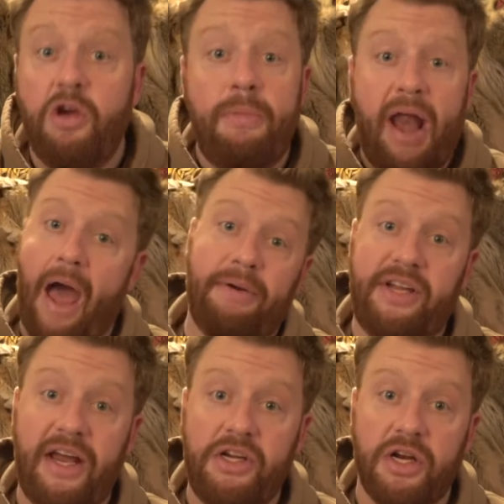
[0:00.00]
human
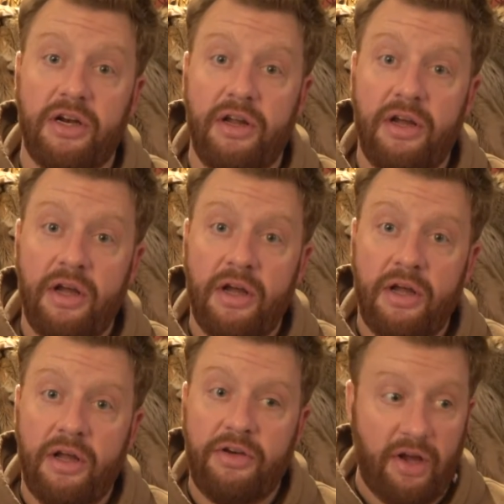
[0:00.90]
habitation,
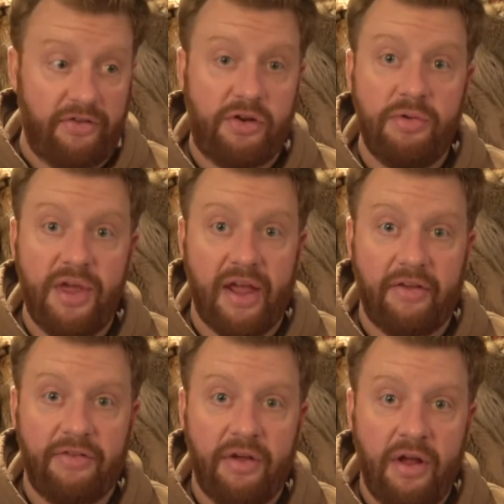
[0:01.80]
does two
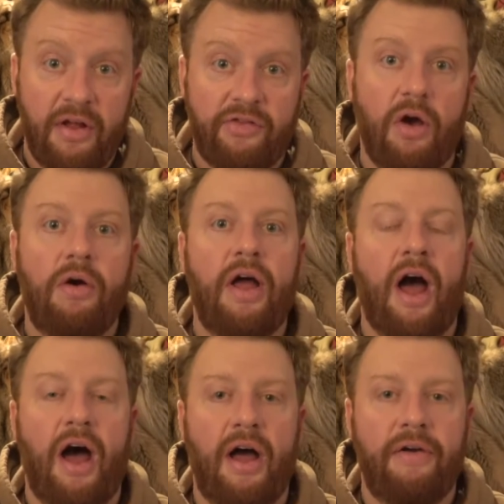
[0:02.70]
things. So,
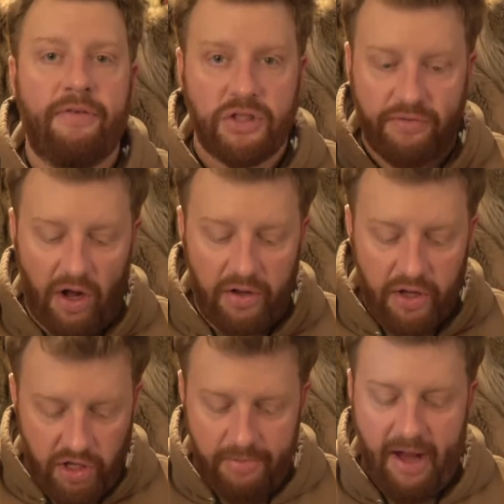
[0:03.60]
uh, first of all,
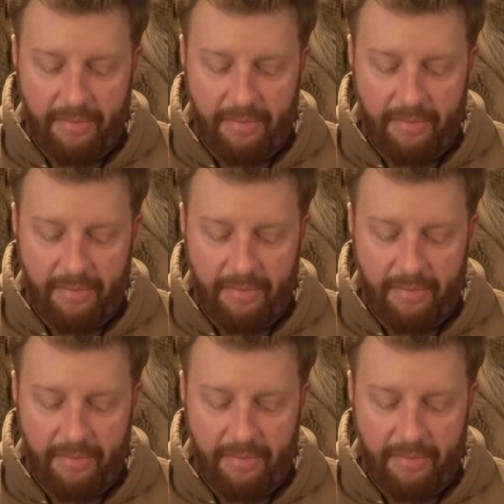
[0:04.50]
human